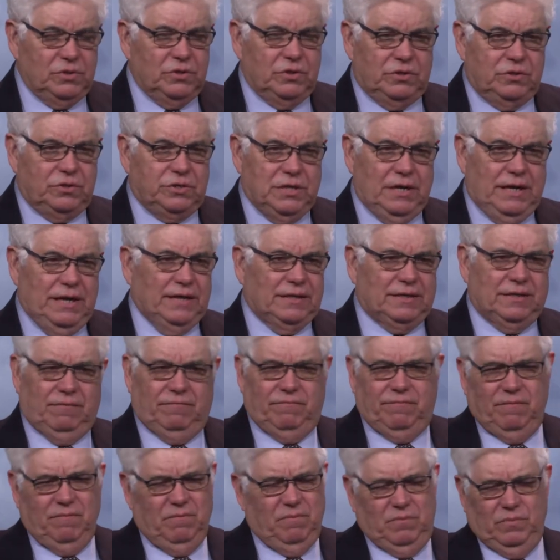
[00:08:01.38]

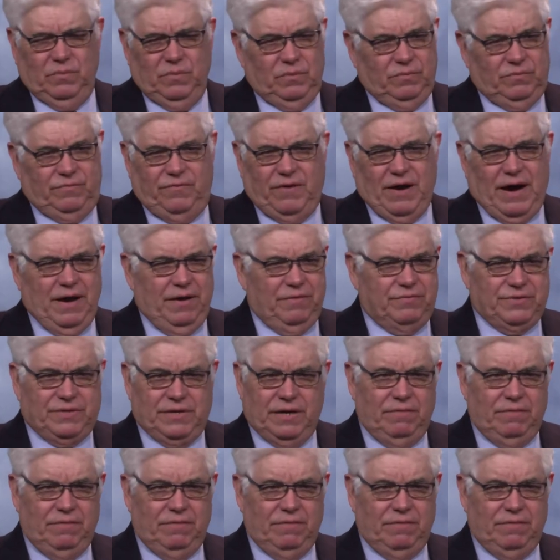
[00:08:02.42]
selected five,